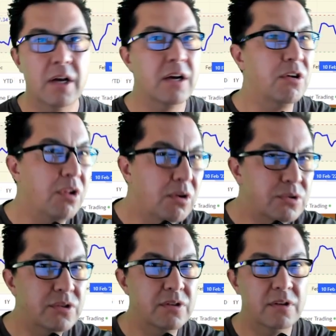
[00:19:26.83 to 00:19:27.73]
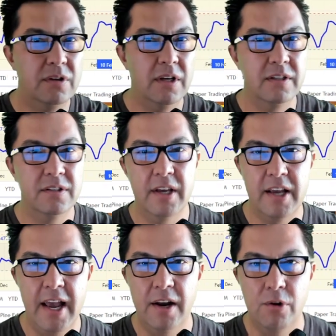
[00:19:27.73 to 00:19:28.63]
close as like
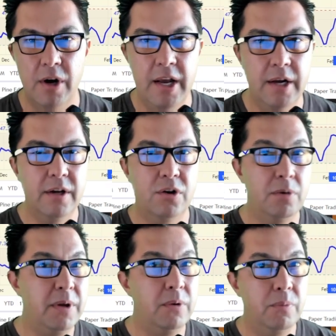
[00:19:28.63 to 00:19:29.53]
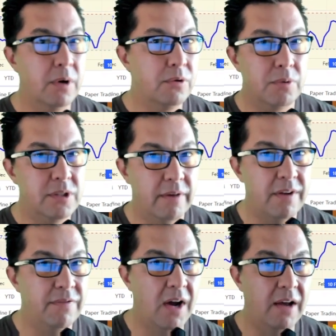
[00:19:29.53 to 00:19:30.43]
a hand grenade. It could be
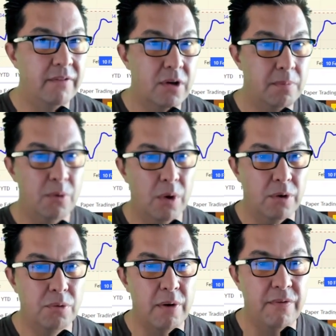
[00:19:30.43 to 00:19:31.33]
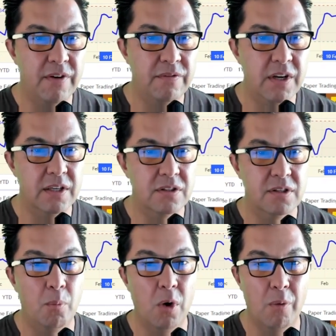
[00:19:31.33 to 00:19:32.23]
103.75. It could be 103.50. It's
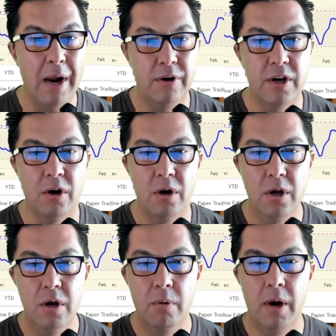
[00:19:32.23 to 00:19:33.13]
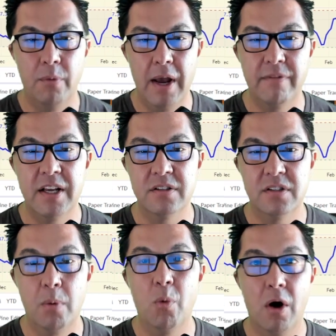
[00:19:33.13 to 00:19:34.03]
somewhere around here, right? We have to get
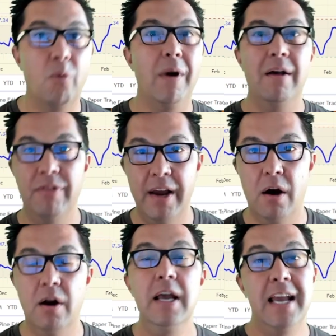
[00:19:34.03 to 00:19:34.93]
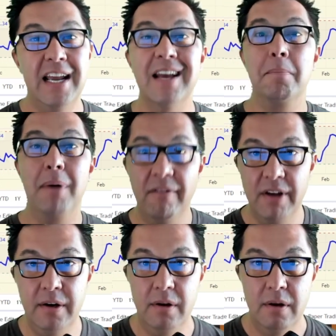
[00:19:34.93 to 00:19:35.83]
somewhere around there and get above
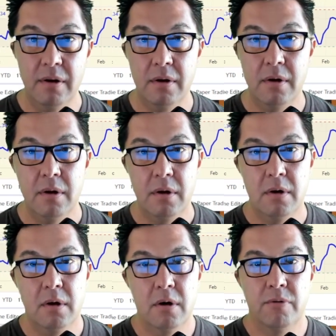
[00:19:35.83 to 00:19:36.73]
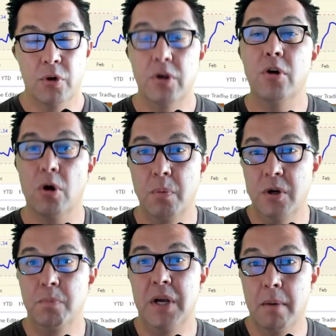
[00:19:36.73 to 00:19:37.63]
it for the euro
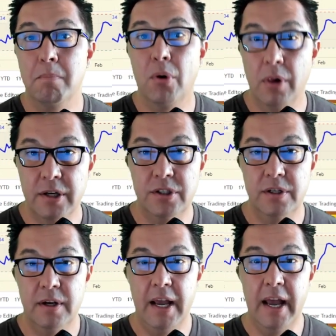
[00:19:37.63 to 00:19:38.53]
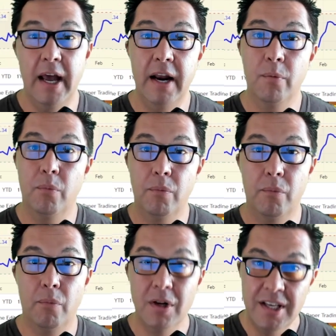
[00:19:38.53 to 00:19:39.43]
to become bullish. And
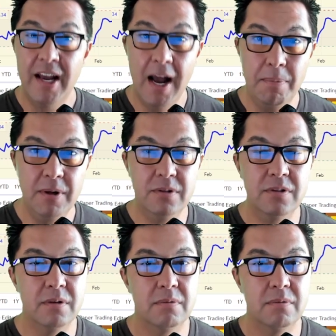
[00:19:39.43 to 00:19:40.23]
once that happens,